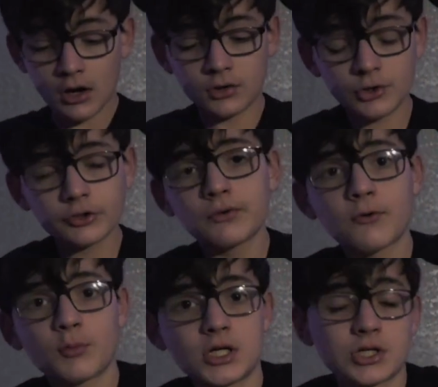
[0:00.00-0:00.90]
during the
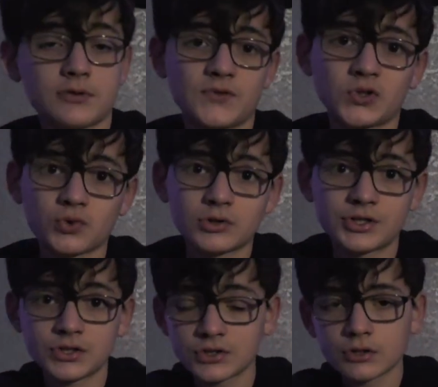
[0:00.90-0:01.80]
formation of the solar
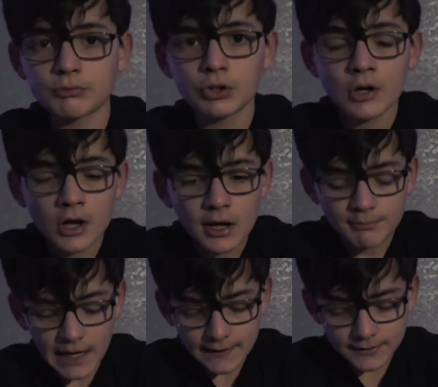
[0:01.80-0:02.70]
system,
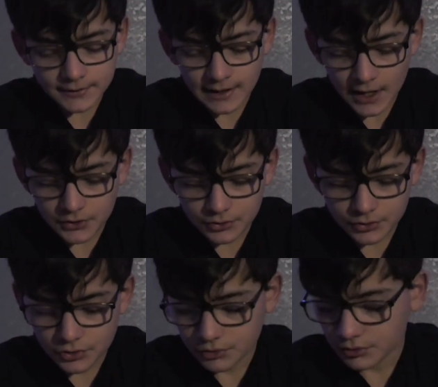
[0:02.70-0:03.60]
matter gathered
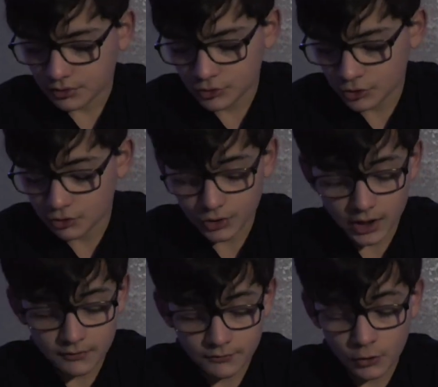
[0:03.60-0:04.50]
to
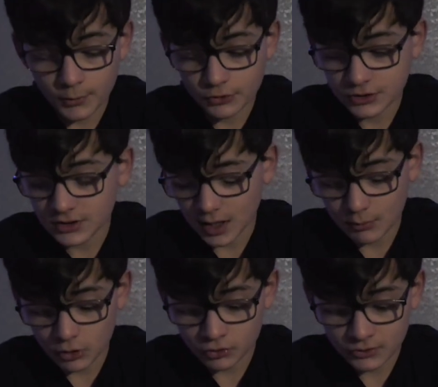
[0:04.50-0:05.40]
create Phobos and
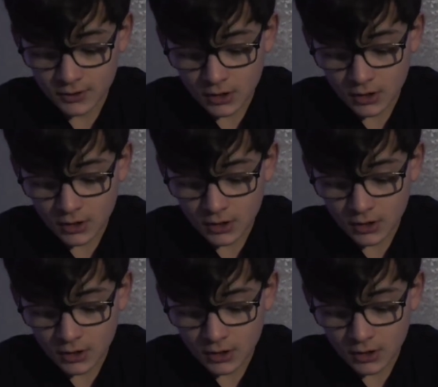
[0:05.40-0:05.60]
Deimos.